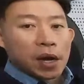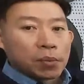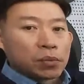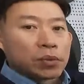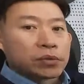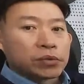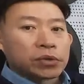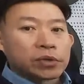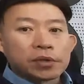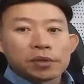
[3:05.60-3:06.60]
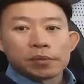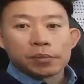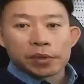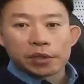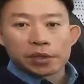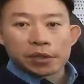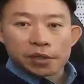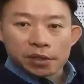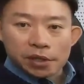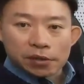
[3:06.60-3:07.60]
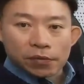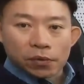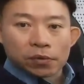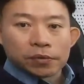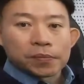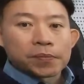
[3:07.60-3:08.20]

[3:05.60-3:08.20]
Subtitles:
help with your business successful,